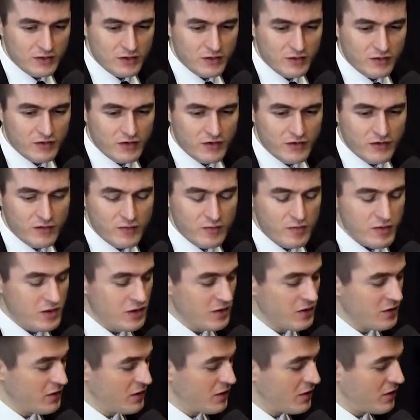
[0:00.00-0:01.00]
that you've given
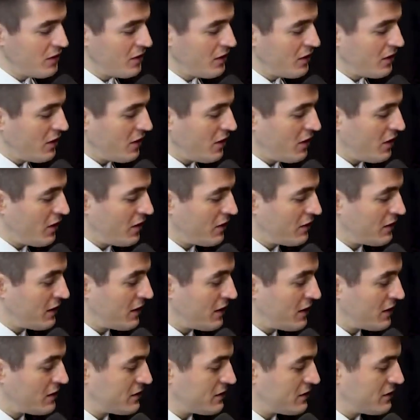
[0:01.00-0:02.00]
me. Yes. Uh,
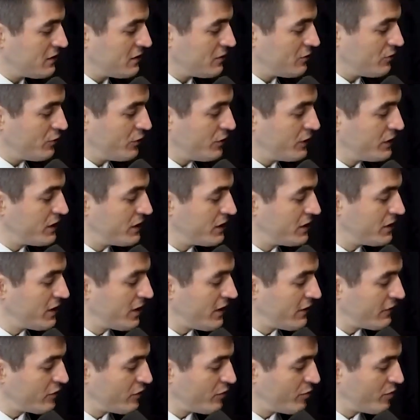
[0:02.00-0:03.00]
that we didn't
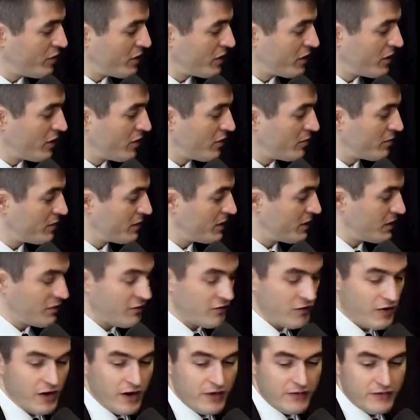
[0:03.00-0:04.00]
have to pick up, that
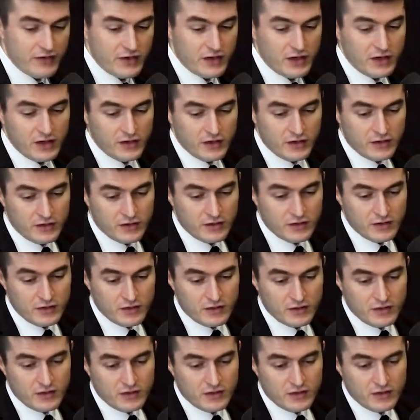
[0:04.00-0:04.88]
arrived here.